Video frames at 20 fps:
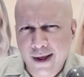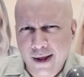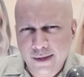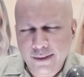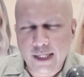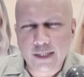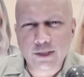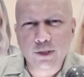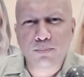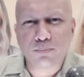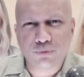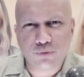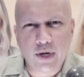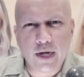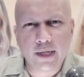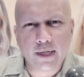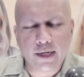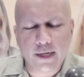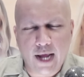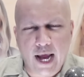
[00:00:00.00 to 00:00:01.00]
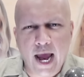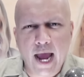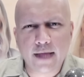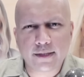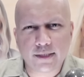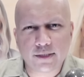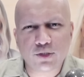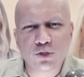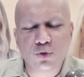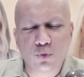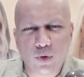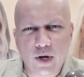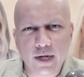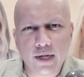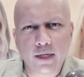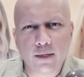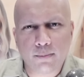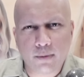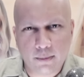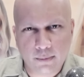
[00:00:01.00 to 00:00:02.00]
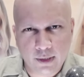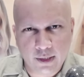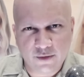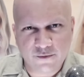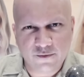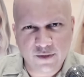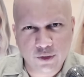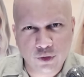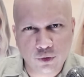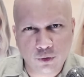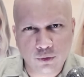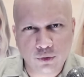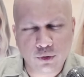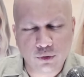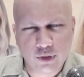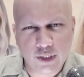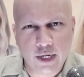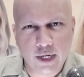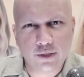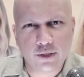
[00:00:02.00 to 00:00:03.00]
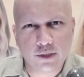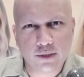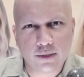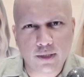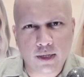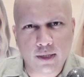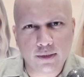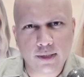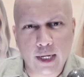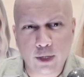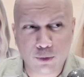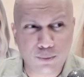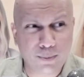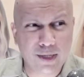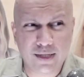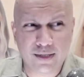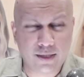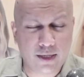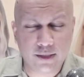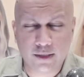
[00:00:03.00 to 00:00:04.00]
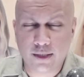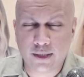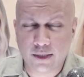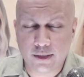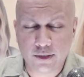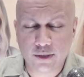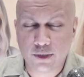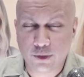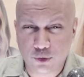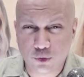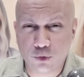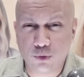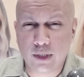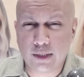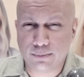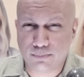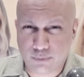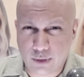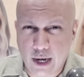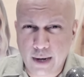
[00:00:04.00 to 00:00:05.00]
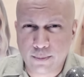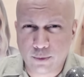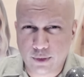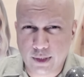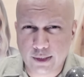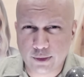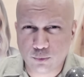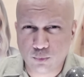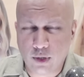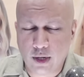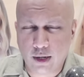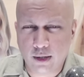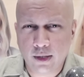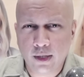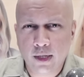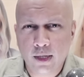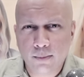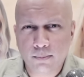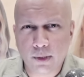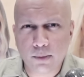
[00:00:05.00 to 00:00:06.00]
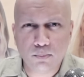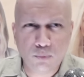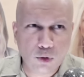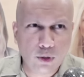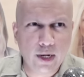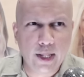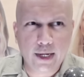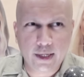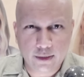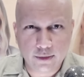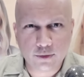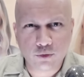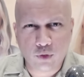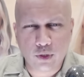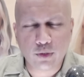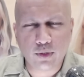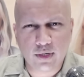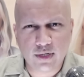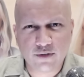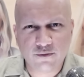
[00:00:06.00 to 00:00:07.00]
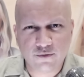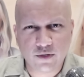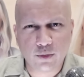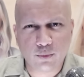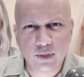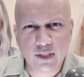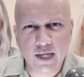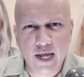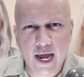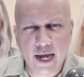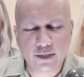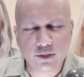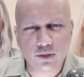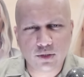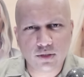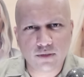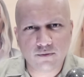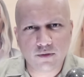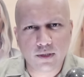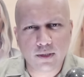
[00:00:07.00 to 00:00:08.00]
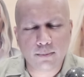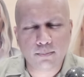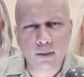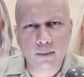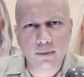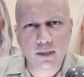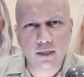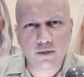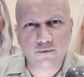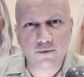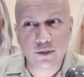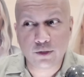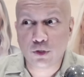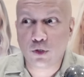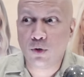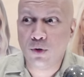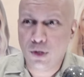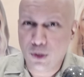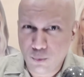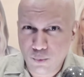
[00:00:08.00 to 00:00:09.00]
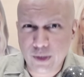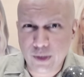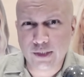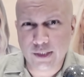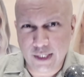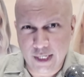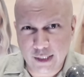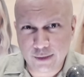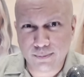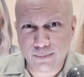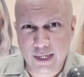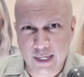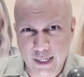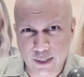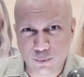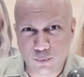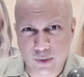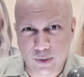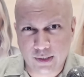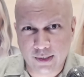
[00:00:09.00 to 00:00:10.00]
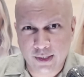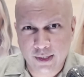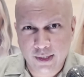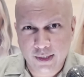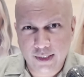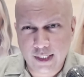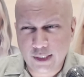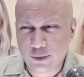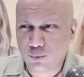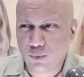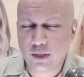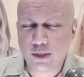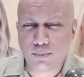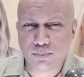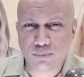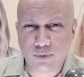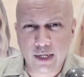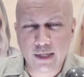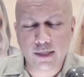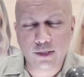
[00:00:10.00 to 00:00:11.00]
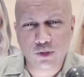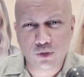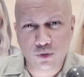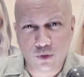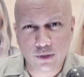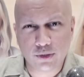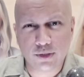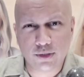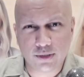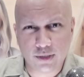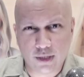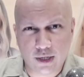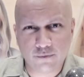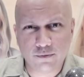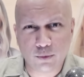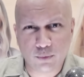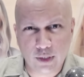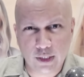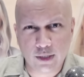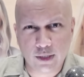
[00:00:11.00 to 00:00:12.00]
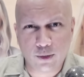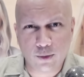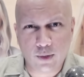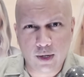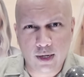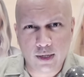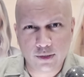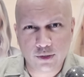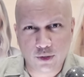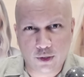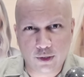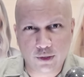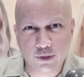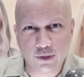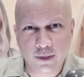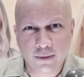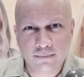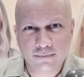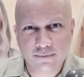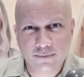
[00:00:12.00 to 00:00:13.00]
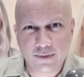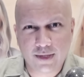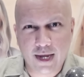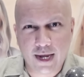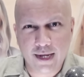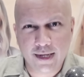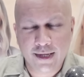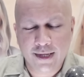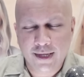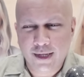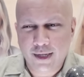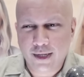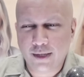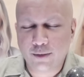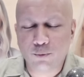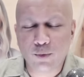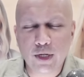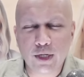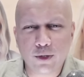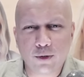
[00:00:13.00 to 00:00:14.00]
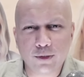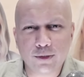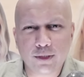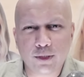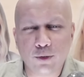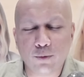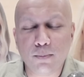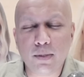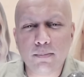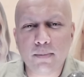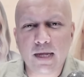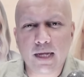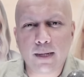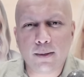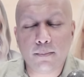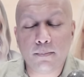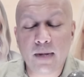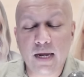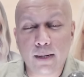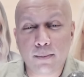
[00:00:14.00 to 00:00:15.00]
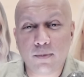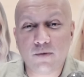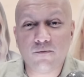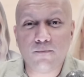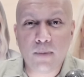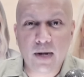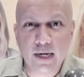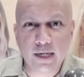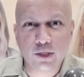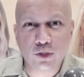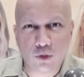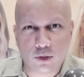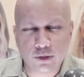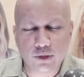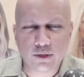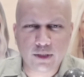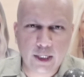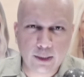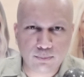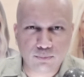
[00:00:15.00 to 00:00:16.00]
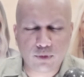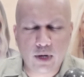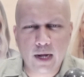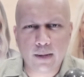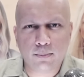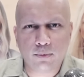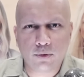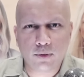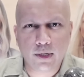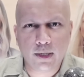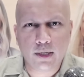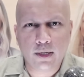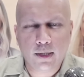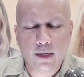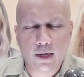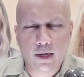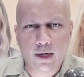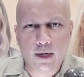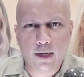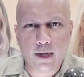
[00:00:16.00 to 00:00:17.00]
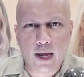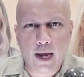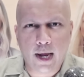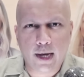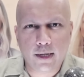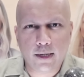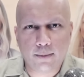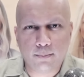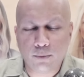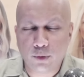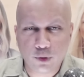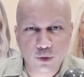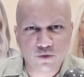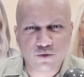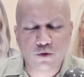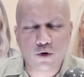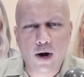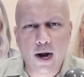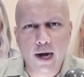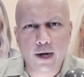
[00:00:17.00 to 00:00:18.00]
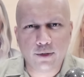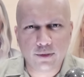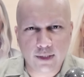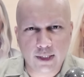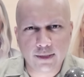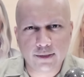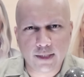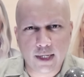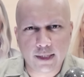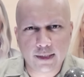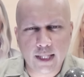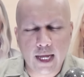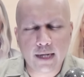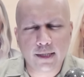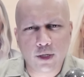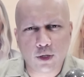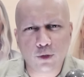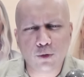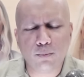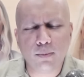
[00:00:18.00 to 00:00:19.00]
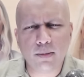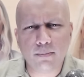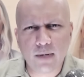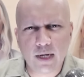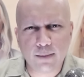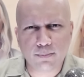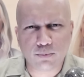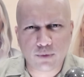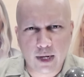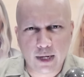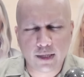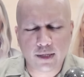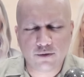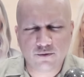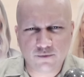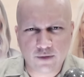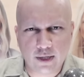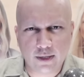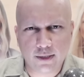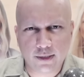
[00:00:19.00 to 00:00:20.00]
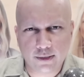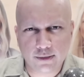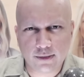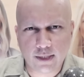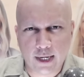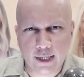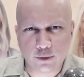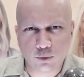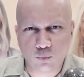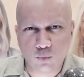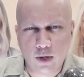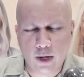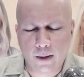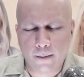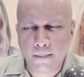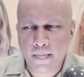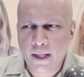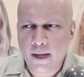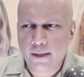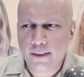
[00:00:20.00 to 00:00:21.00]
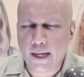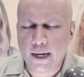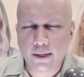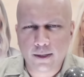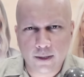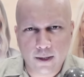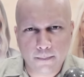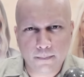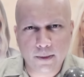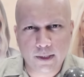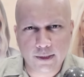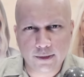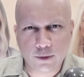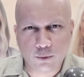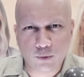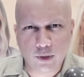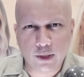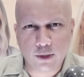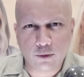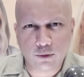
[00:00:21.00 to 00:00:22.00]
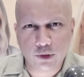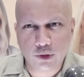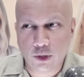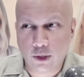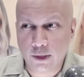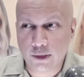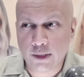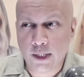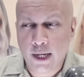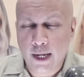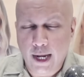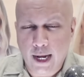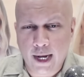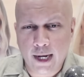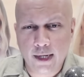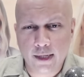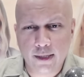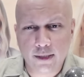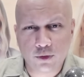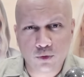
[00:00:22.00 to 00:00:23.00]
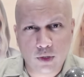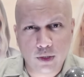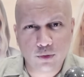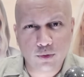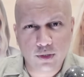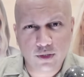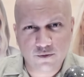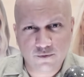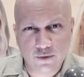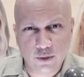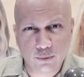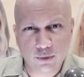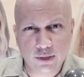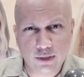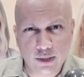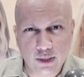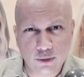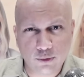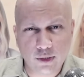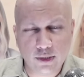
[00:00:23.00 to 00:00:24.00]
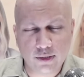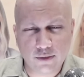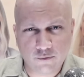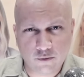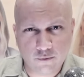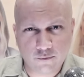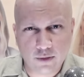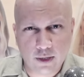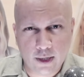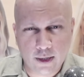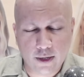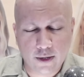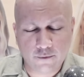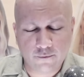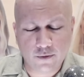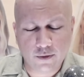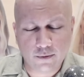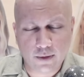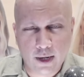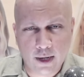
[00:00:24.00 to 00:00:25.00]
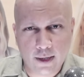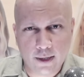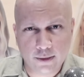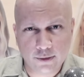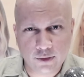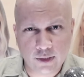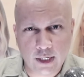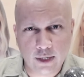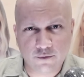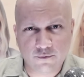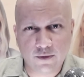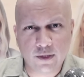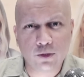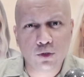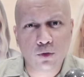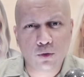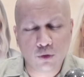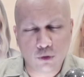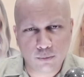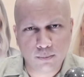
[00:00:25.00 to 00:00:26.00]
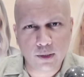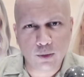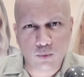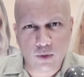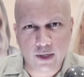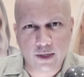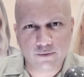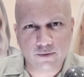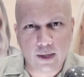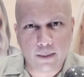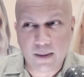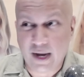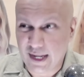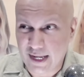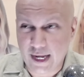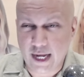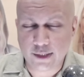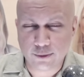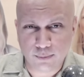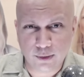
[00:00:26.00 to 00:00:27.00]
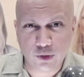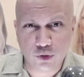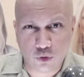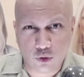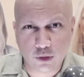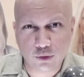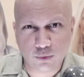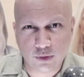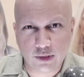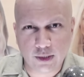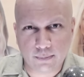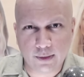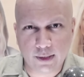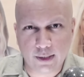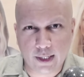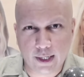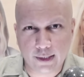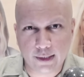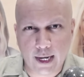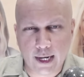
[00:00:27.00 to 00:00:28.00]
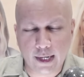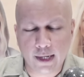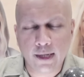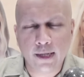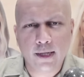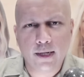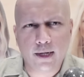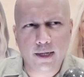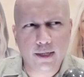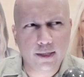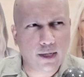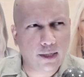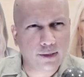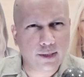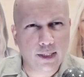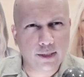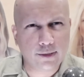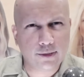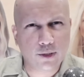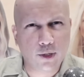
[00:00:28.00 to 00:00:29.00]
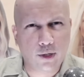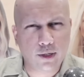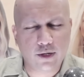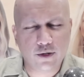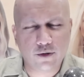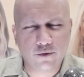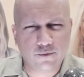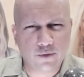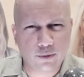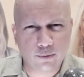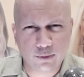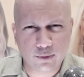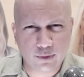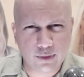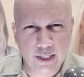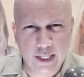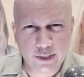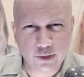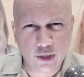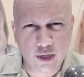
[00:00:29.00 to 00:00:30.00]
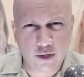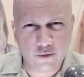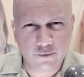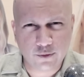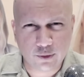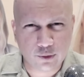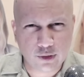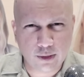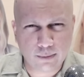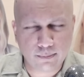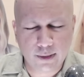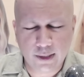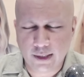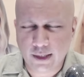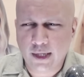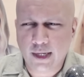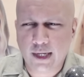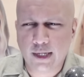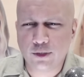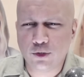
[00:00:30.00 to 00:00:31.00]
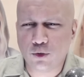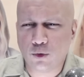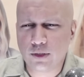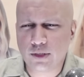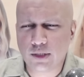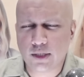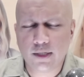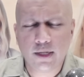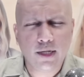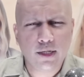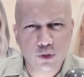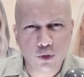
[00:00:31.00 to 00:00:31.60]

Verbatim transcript: That's a predicate act that's threatening a public official to change his, uh, that could be con construed as bribery as well, but more like trying to interfere with the actions of a public official, which he has been hit with. That's one of the predicate charges of the RICO uh, charge. Okay, RICO is, could be make up, made up of many charges like bribery uh, and murder for hire, things like that. There could be many predicate felonies as well that accompanies the RICO charge, and trying to interfere with the duties of a, of a, a state official could be one of them. And he has been charged with something like that. Uh, I think it's called interference with election office or something in Georgia.